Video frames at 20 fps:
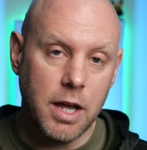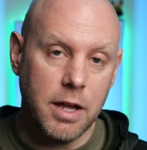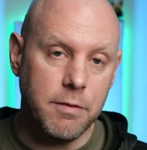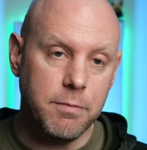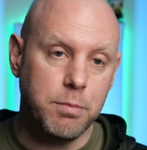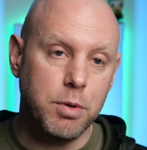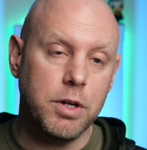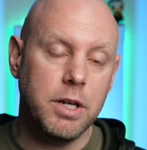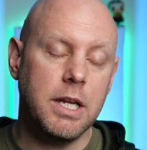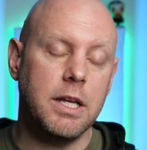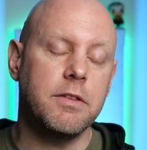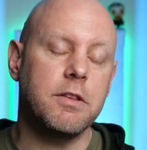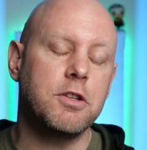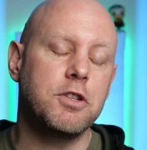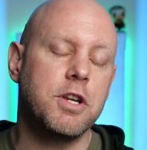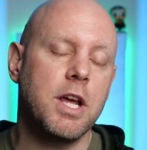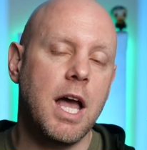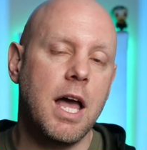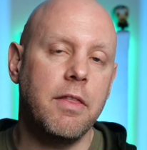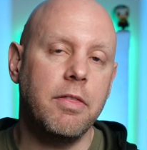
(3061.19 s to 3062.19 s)
put in the
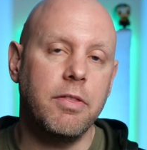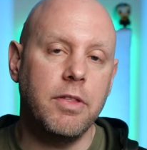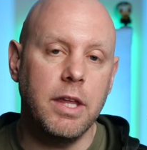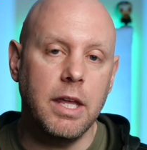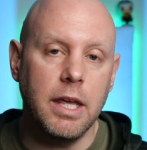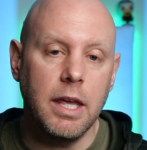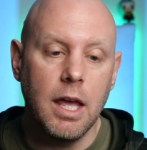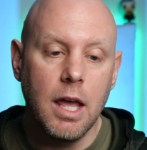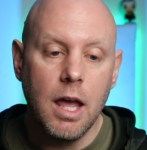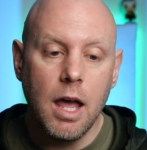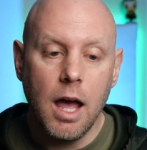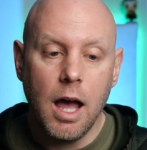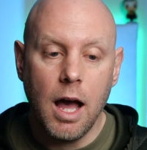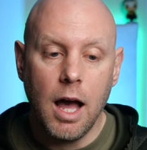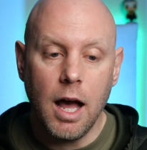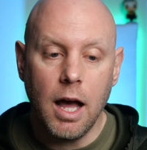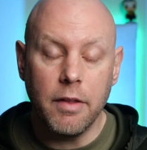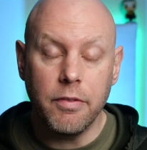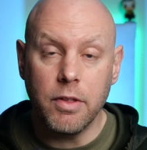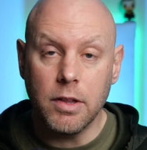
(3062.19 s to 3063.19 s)
chat the
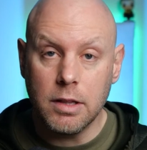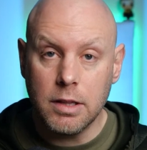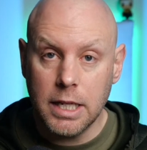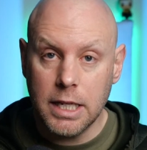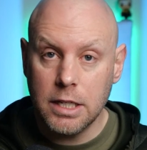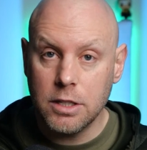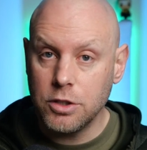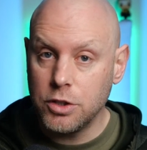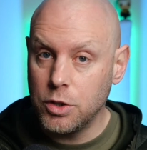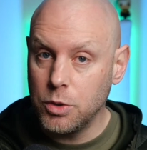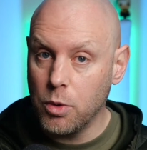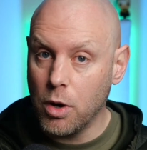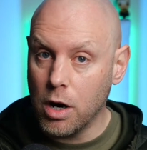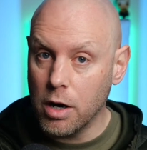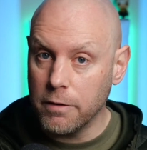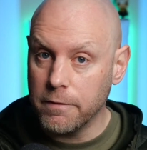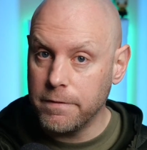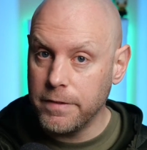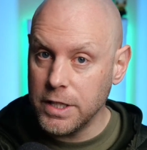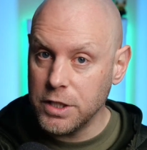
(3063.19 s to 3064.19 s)
link to our
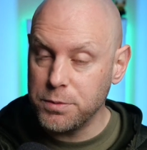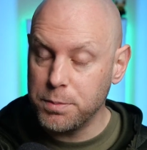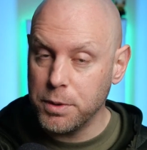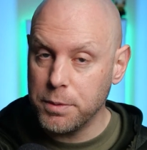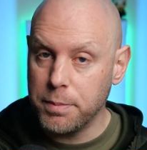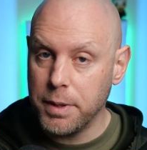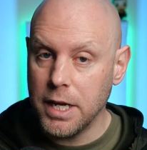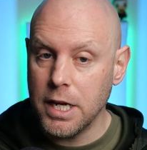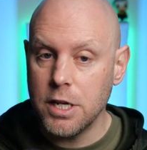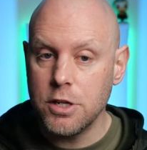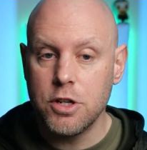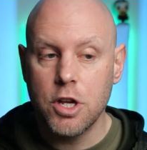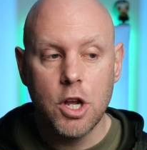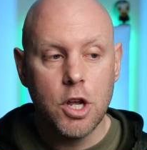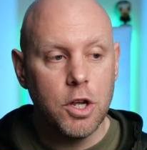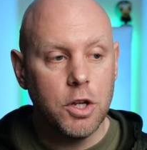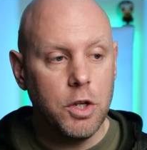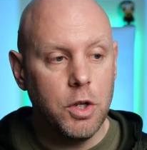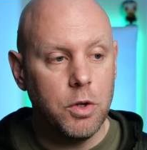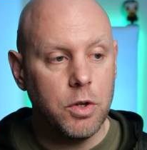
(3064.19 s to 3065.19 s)
Facebook page.
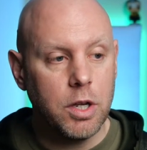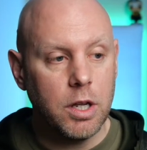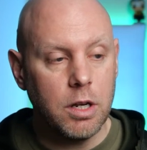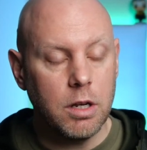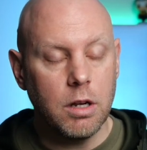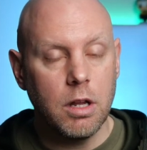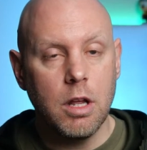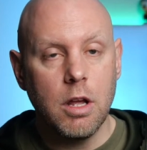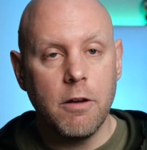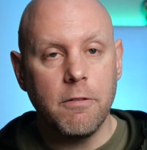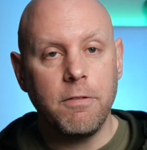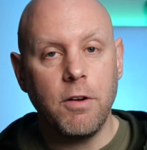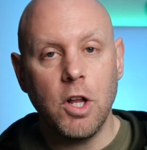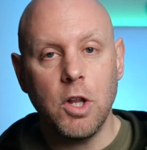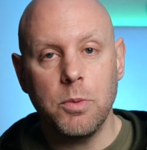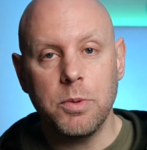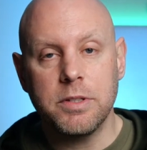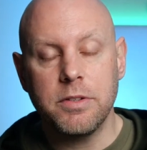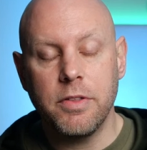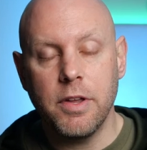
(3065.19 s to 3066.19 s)
You can follow
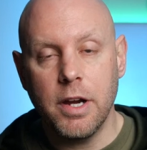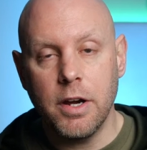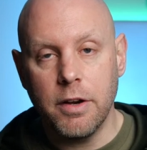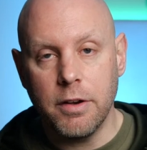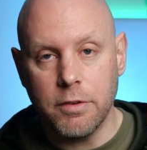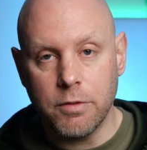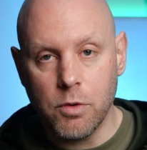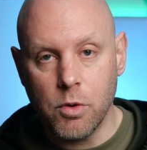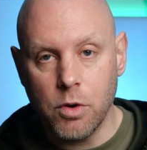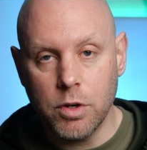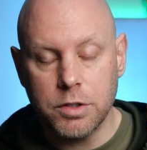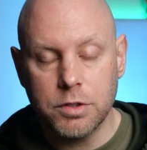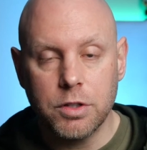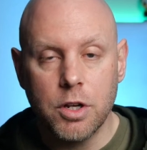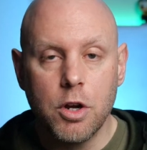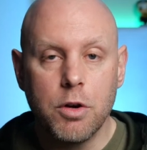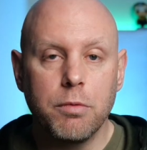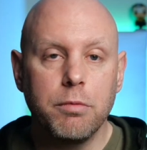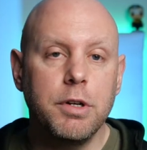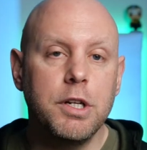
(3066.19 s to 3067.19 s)
us there, and of course,
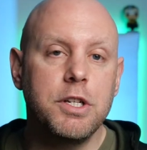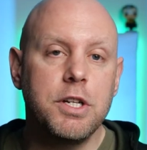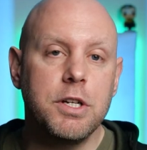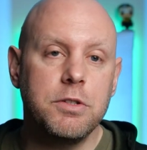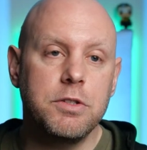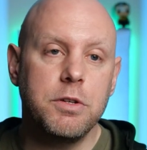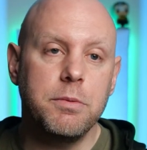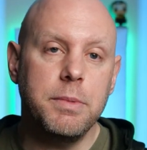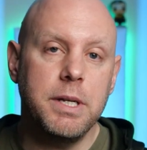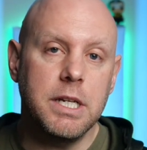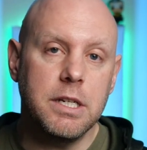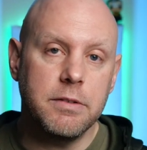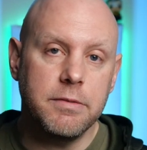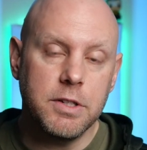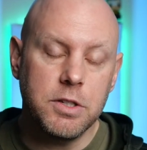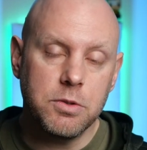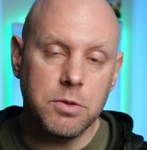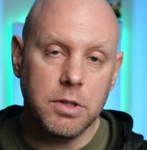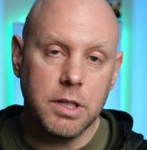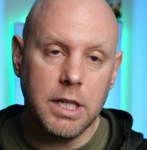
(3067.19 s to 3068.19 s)
reach out to me
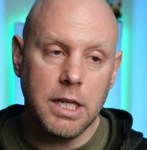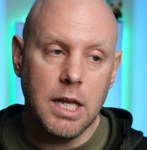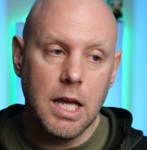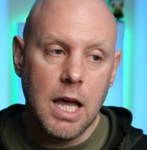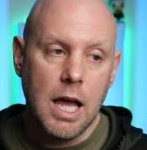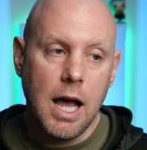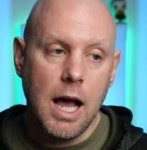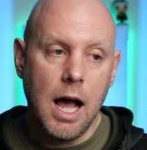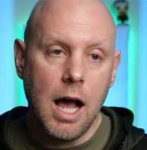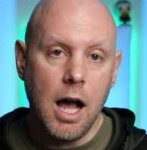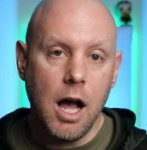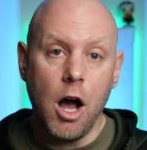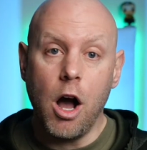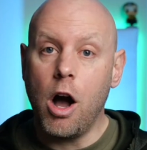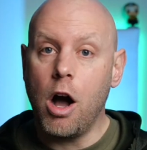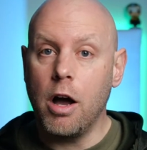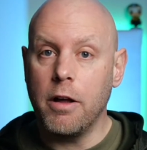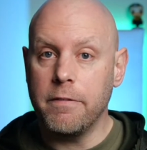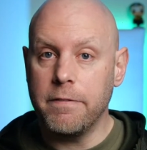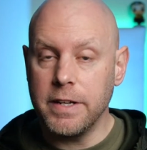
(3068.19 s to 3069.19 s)
individually on
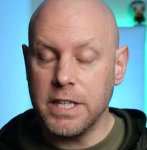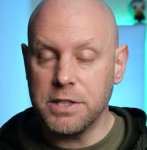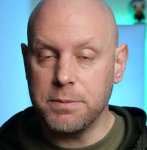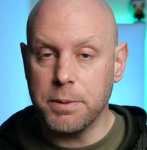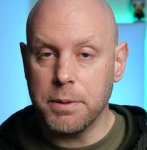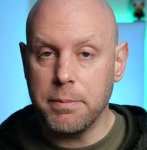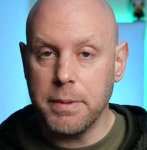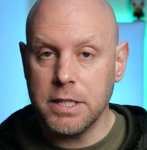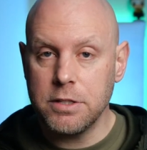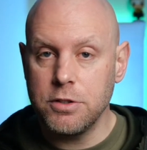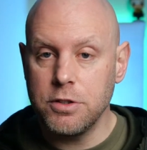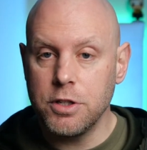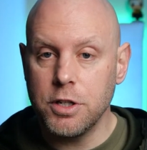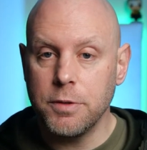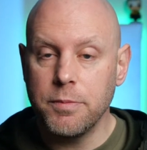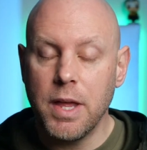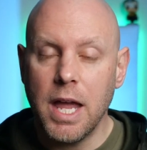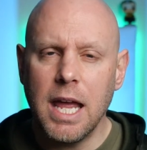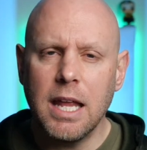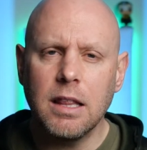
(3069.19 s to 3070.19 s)
Facebook Messenger
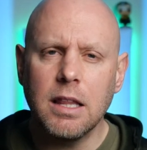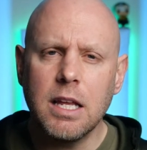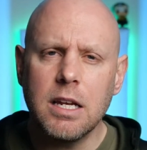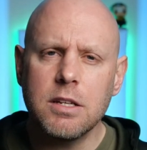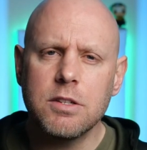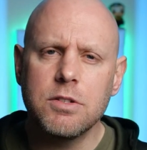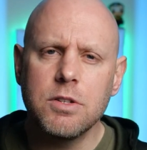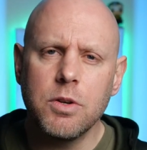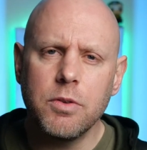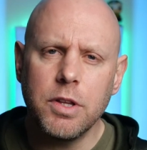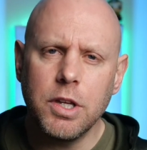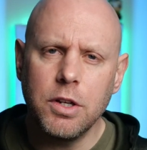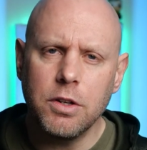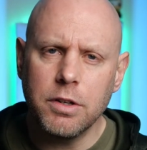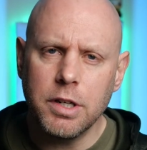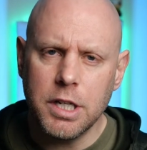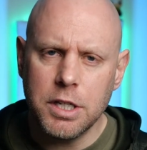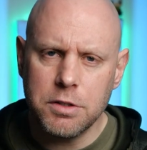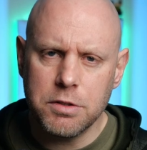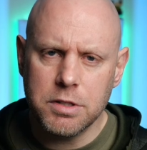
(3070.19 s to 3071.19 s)
and let us know that you're
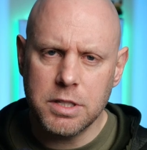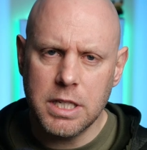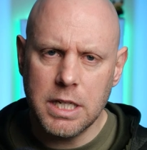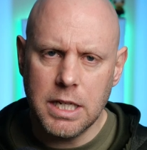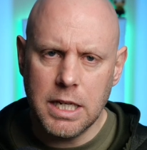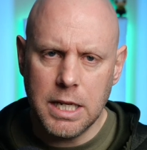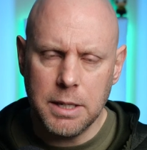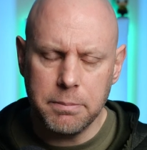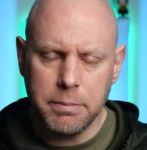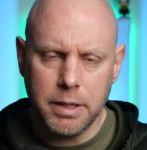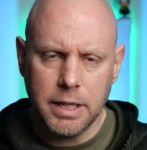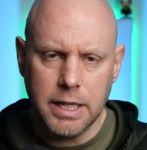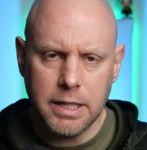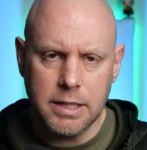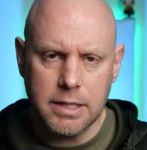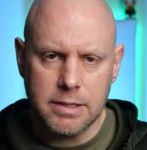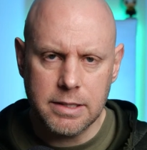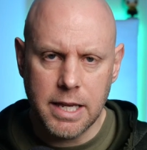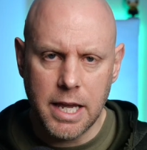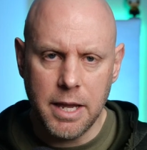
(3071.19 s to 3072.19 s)
interested in playing this
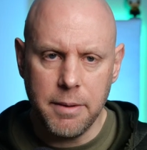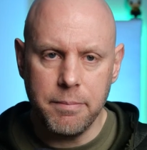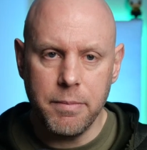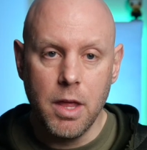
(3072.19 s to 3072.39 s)
game.